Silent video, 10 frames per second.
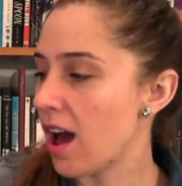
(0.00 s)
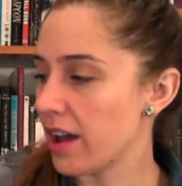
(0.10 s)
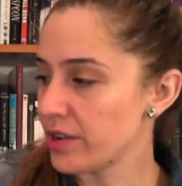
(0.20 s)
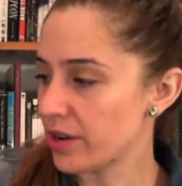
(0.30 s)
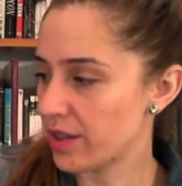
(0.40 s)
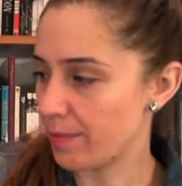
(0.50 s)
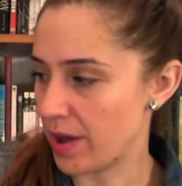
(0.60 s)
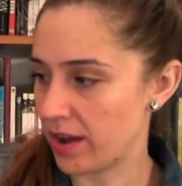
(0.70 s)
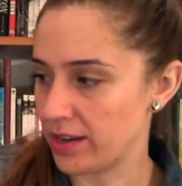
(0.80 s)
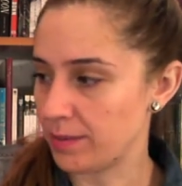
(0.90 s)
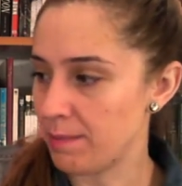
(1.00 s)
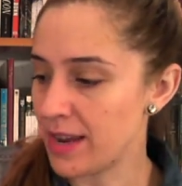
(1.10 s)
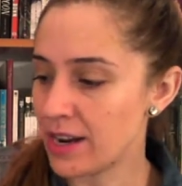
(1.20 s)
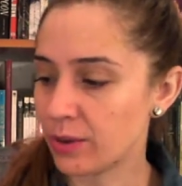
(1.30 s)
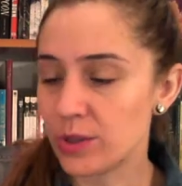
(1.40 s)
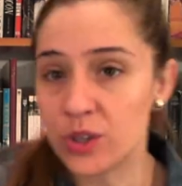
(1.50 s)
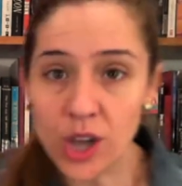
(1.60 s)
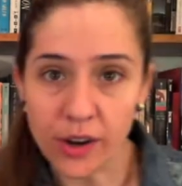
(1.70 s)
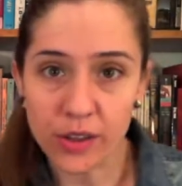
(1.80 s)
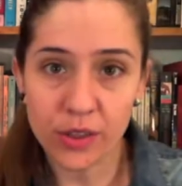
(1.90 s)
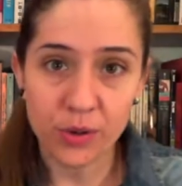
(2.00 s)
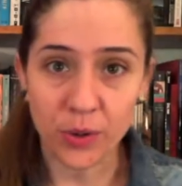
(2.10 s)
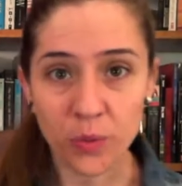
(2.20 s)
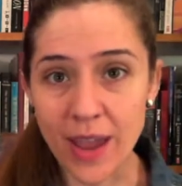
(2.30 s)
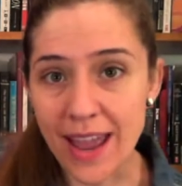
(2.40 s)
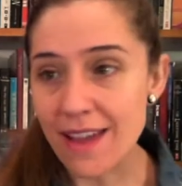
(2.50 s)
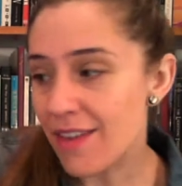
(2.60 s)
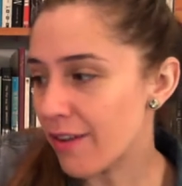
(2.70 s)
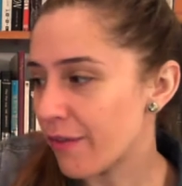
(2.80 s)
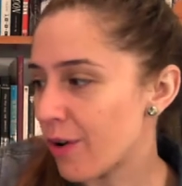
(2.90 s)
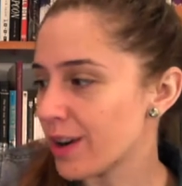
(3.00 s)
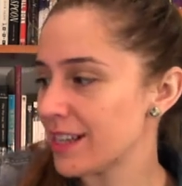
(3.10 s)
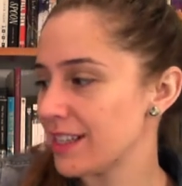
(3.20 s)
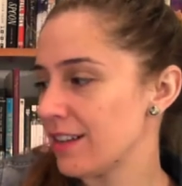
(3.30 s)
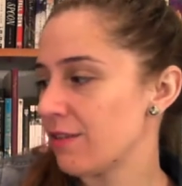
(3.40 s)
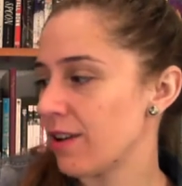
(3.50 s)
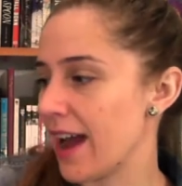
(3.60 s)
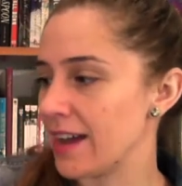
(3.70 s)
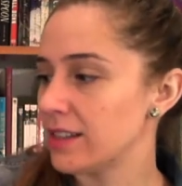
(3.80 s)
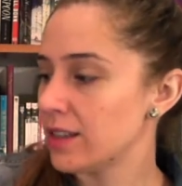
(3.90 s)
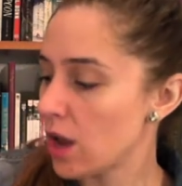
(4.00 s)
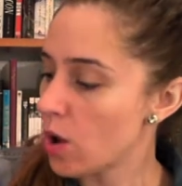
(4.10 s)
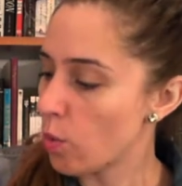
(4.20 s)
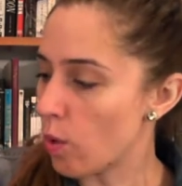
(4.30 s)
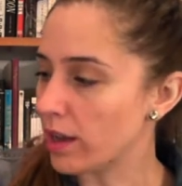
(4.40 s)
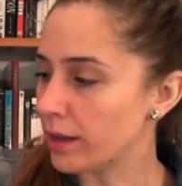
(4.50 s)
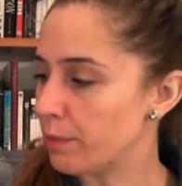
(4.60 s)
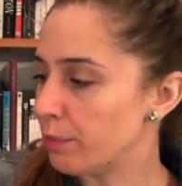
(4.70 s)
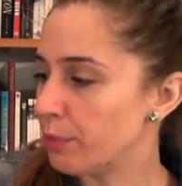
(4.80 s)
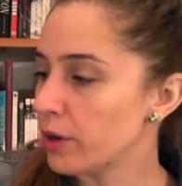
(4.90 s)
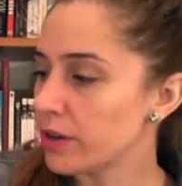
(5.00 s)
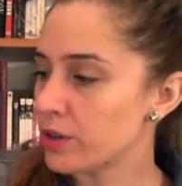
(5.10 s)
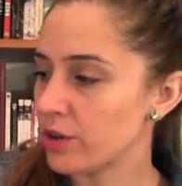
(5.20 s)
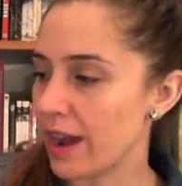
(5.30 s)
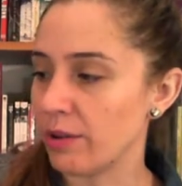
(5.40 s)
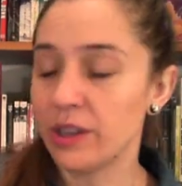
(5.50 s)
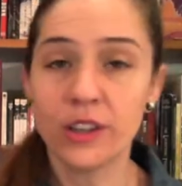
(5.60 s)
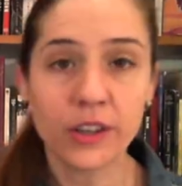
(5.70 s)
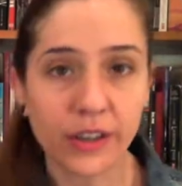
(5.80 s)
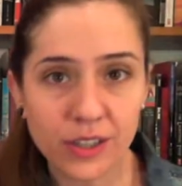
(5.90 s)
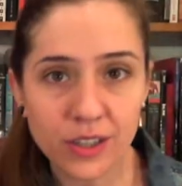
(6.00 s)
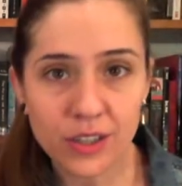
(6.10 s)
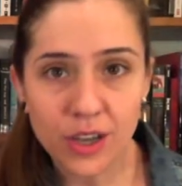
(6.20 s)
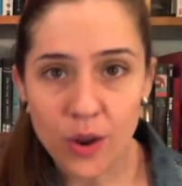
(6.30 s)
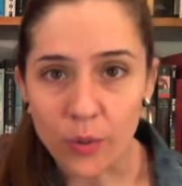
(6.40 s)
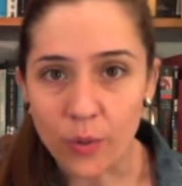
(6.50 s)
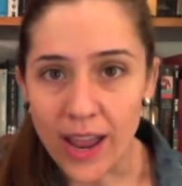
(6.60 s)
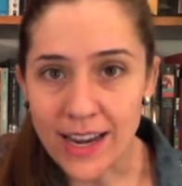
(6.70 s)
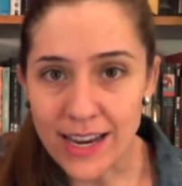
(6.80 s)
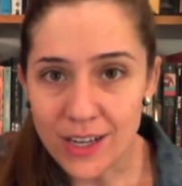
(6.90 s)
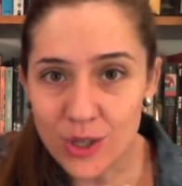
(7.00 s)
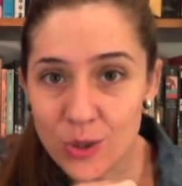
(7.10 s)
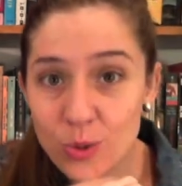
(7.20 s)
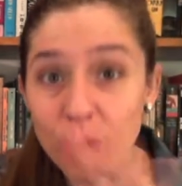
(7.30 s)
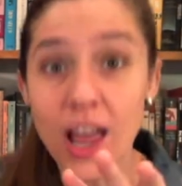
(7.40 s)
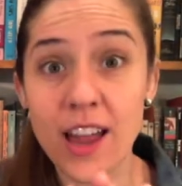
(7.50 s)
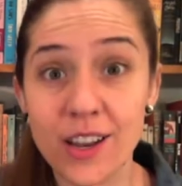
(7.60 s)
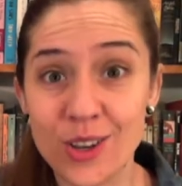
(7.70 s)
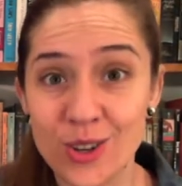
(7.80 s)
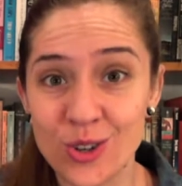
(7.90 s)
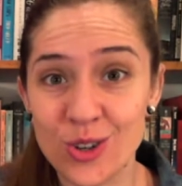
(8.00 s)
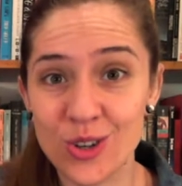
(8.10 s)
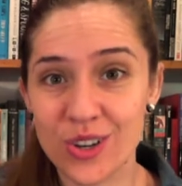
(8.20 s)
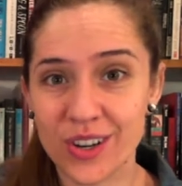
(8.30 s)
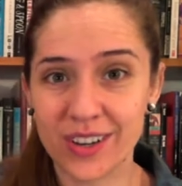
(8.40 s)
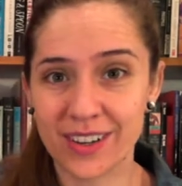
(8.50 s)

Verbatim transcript: Under the pond, minnows dart through waving forests of grass, while a brook trout lurks, ready to lunge.